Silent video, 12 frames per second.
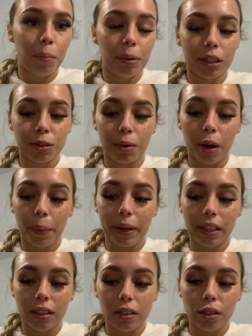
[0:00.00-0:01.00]
because we're
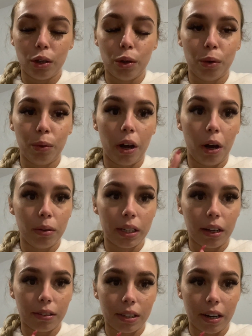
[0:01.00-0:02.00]
going to the
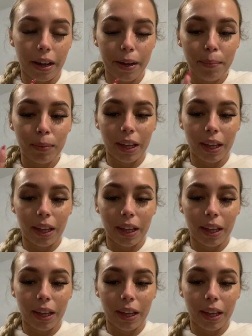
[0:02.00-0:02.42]
hotel tonight